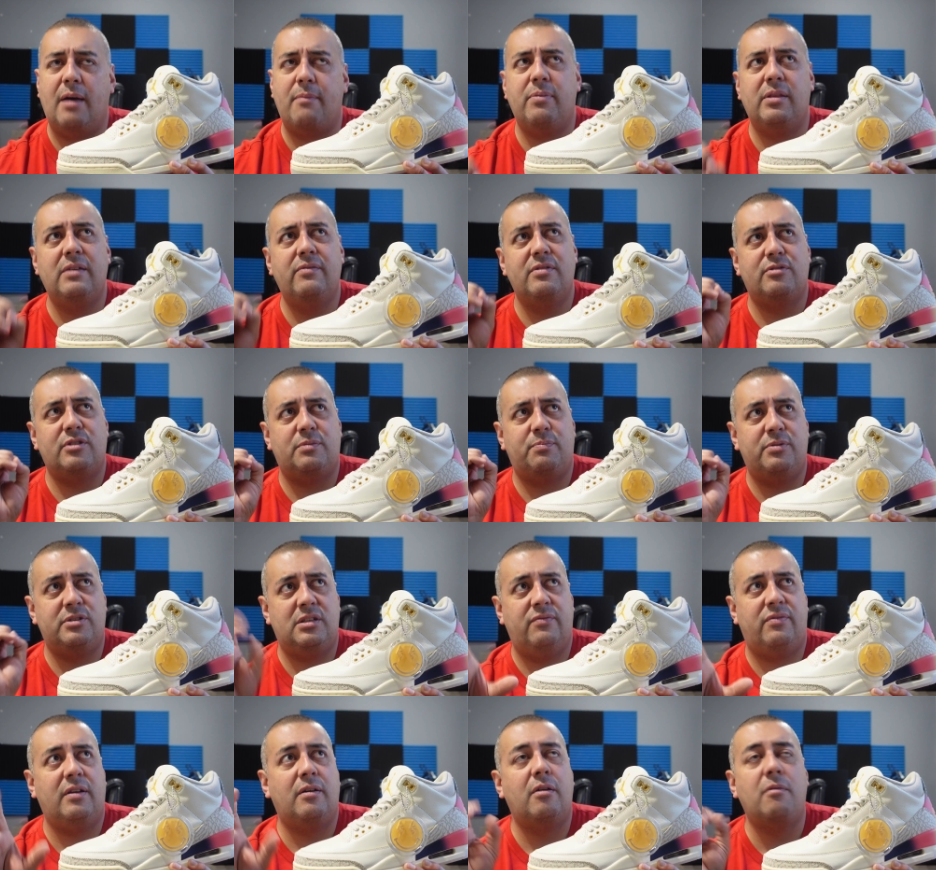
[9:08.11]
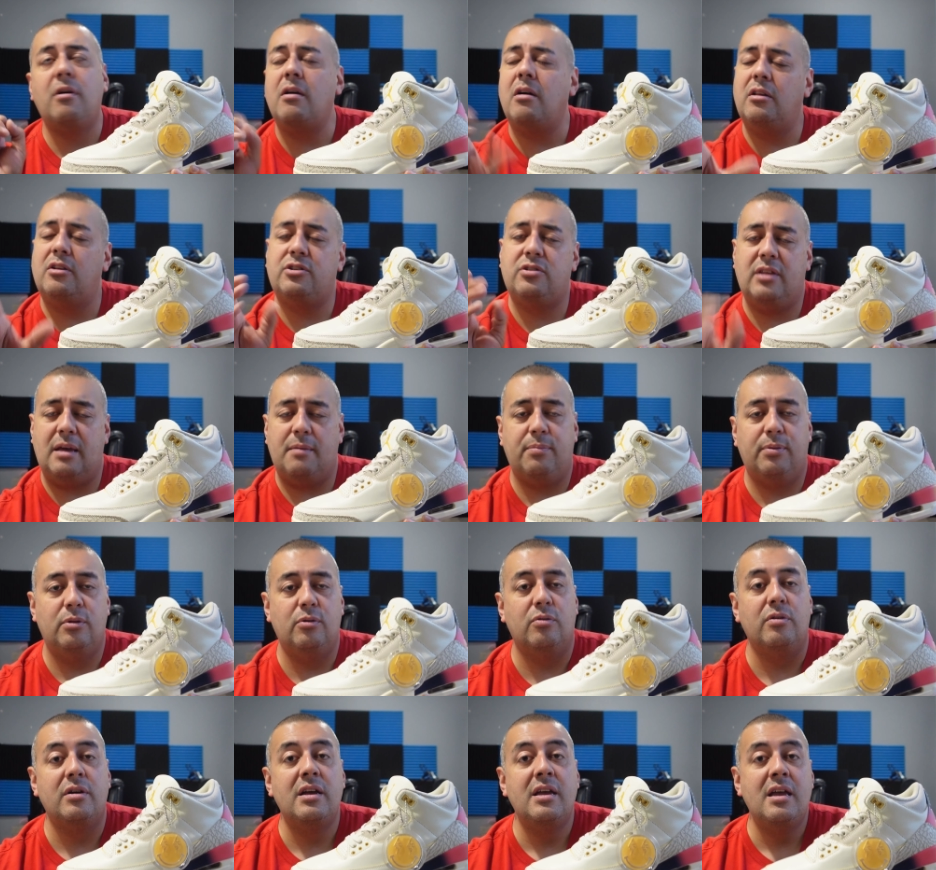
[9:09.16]
I believe there's a specific color to that
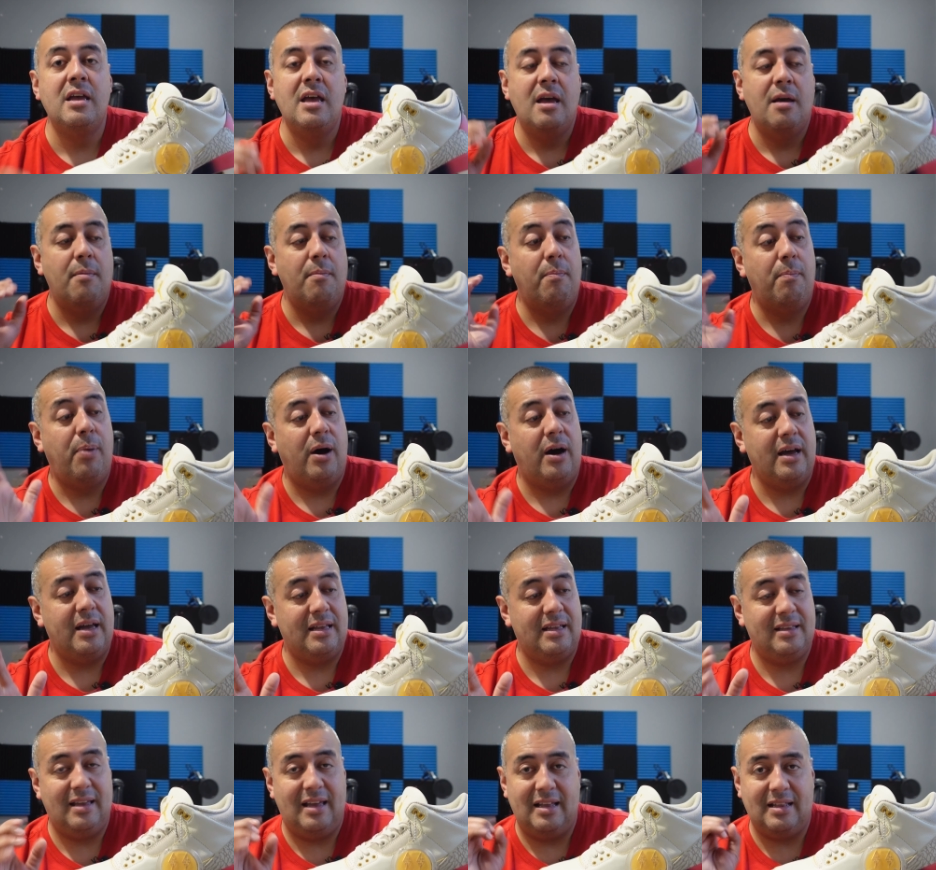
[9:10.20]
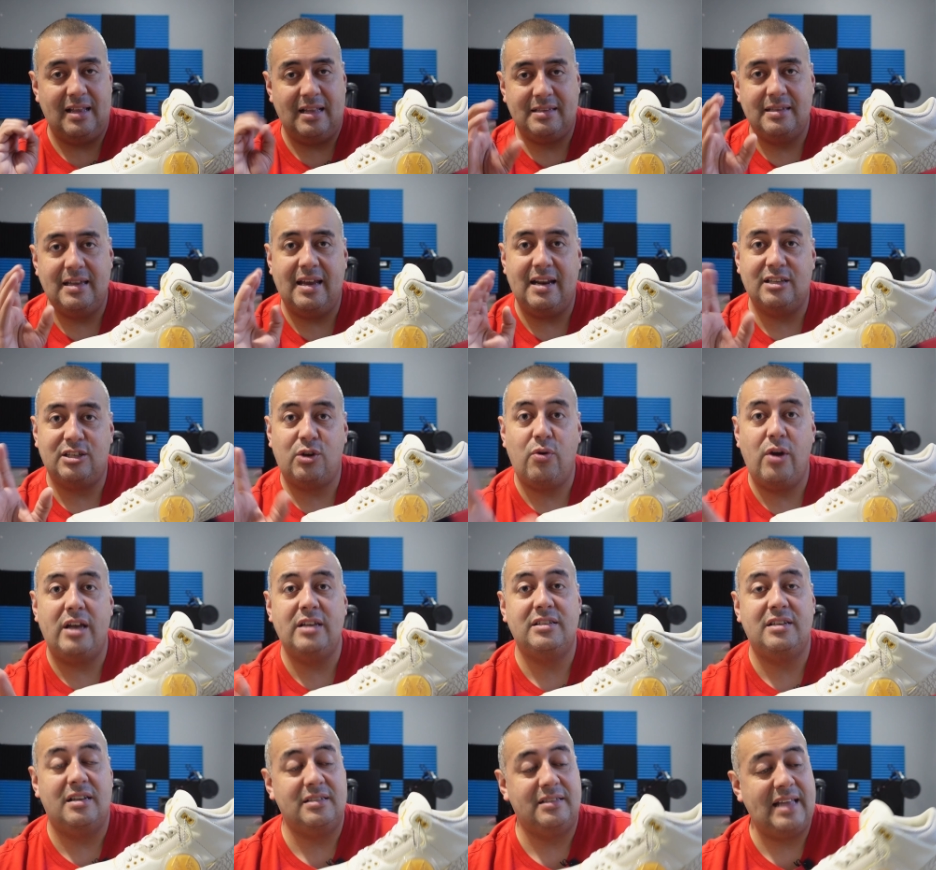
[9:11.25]
blue, but it, it's not as
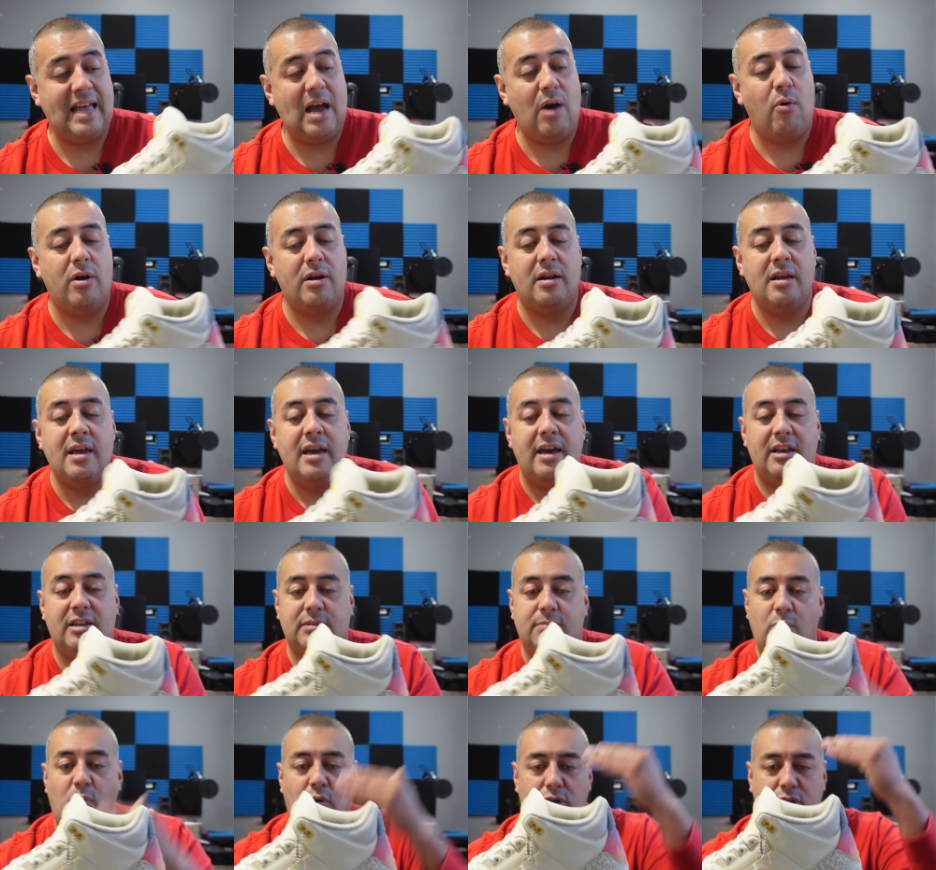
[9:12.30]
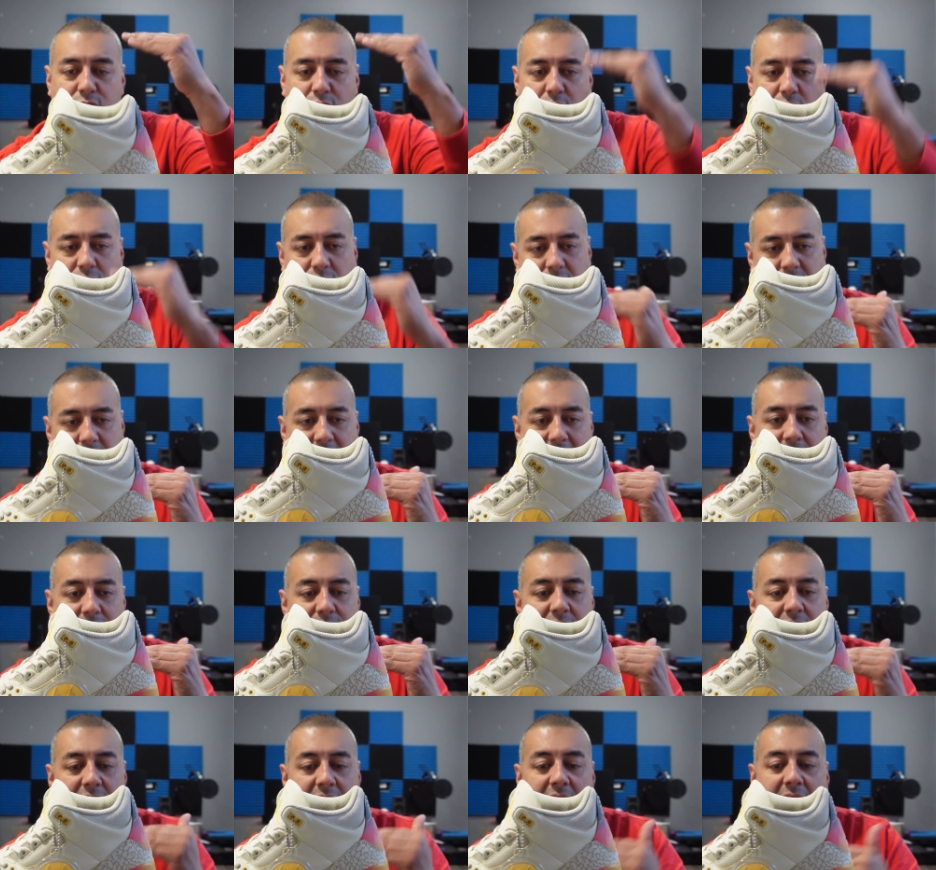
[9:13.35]
crazy as that one. It is more toned down.